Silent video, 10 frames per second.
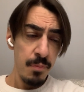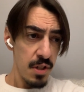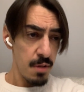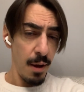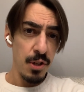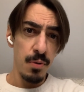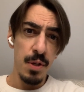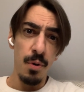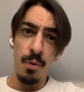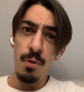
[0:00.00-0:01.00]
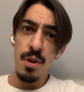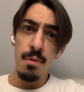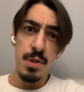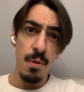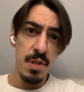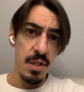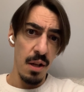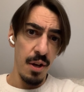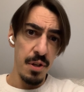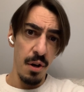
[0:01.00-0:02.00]
So make sure you've got all your resources
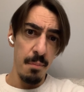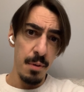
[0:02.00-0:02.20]
lined up,